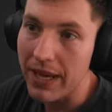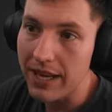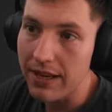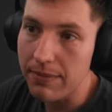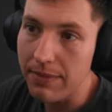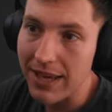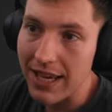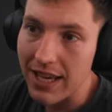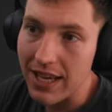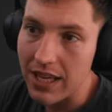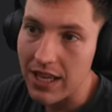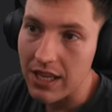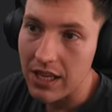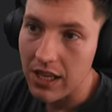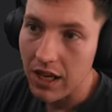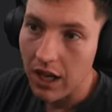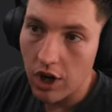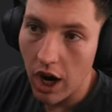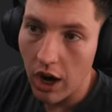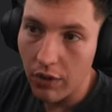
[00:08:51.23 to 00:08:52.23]
Ben
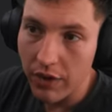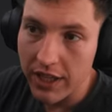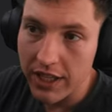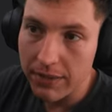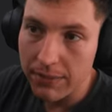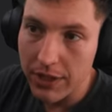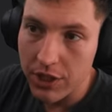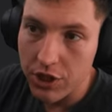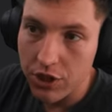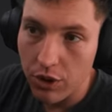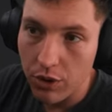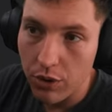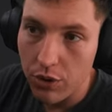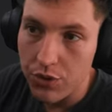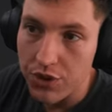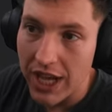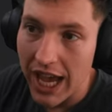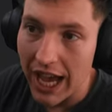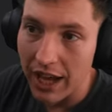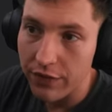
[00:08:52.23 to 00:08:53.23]
Mee, Tyreek Mitchell,
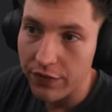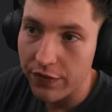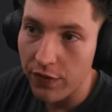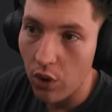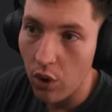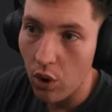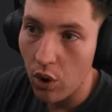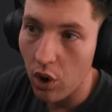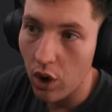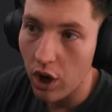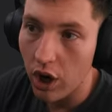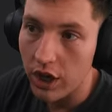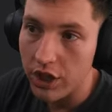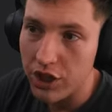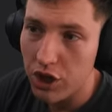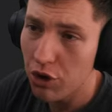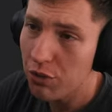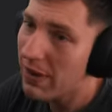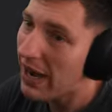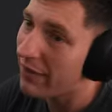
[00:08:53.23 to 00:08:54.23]
who's out for
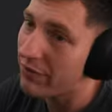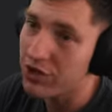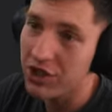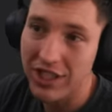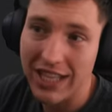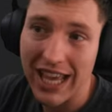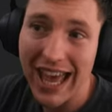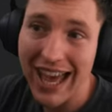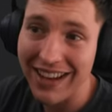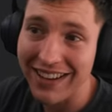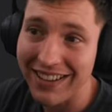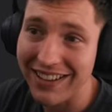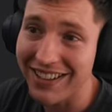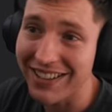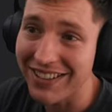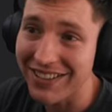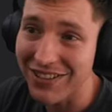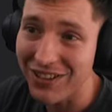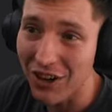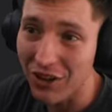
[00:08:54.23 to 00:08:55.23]
2 months. That
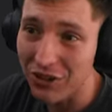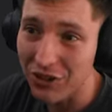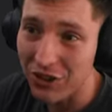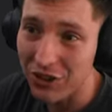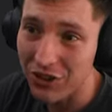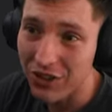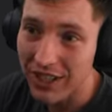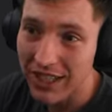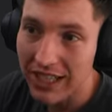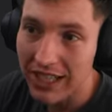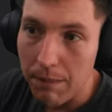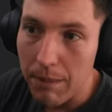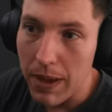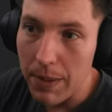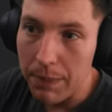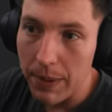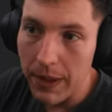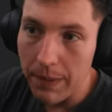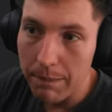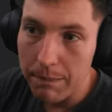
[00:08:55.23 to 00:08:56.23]
is not good.
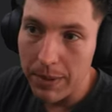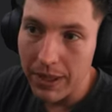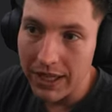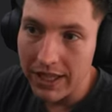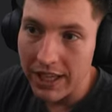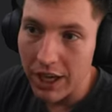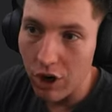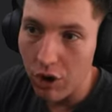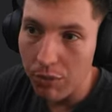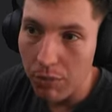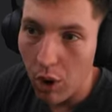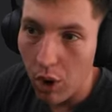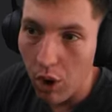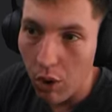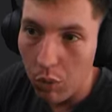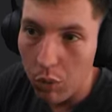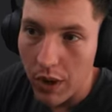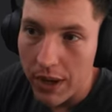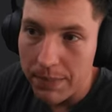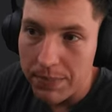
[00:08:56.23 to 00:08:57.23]
Mepham, Billy
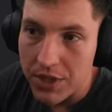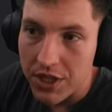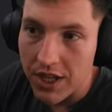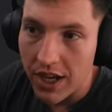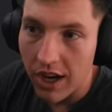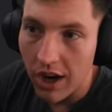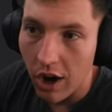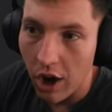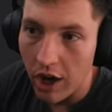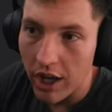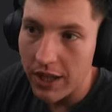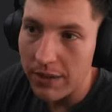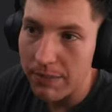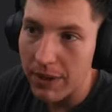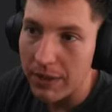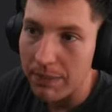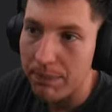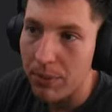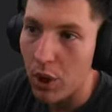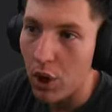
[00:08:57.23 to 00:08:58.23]
Gilmore, Webster, Ollie
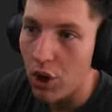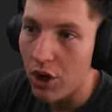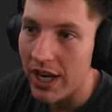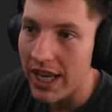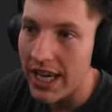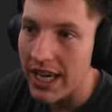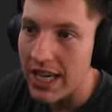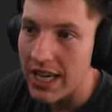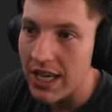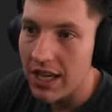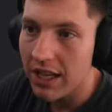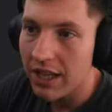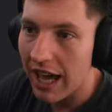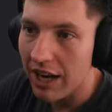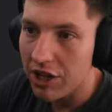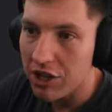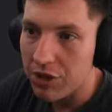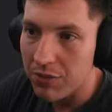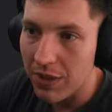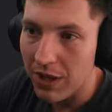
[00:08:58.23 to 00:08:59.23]
McBurney,
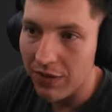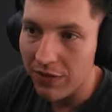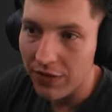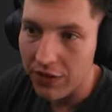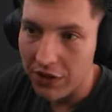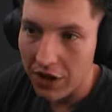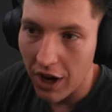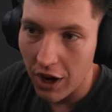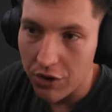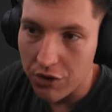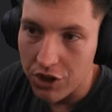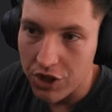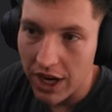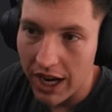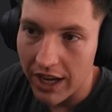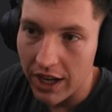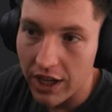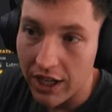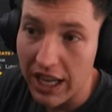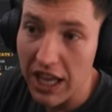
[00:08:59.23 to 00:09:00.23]
Adam Smith,
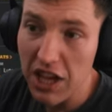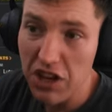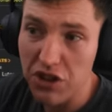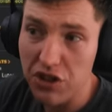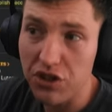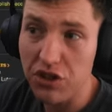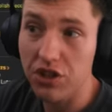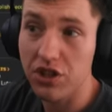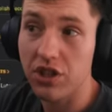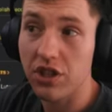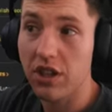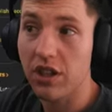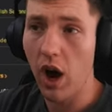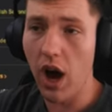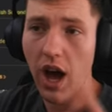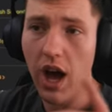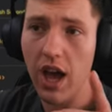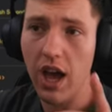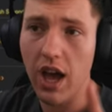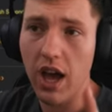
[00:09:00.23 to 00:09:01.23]
O'Shea, Liz!
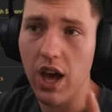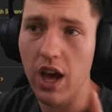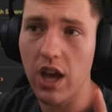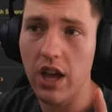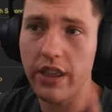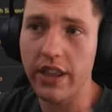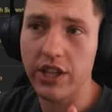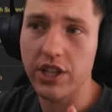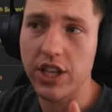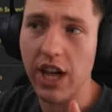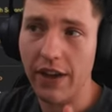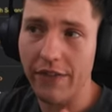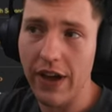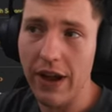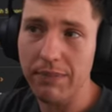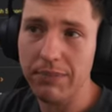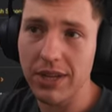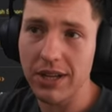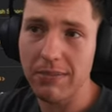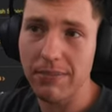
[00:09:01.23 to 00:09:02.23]
Oi, the
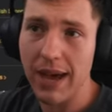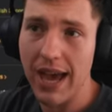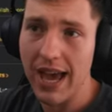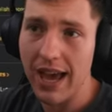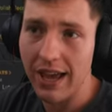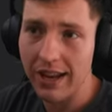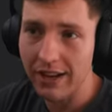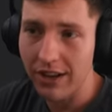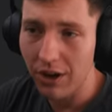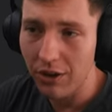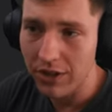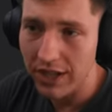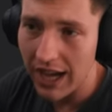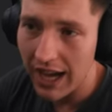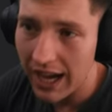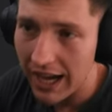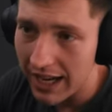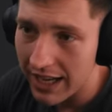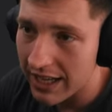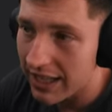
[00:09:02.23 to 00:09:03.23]
Southampton man.
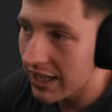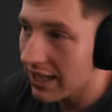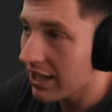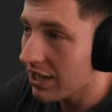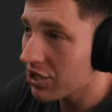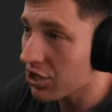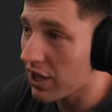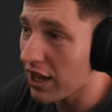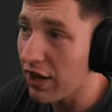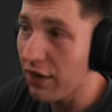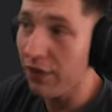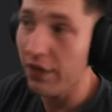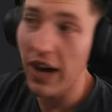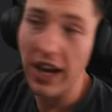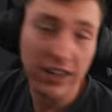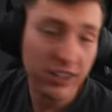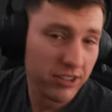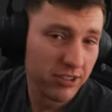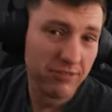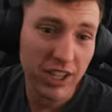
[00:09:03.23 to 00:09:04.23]
Okay, so they're
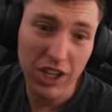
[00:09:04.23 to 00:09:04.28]
fucked.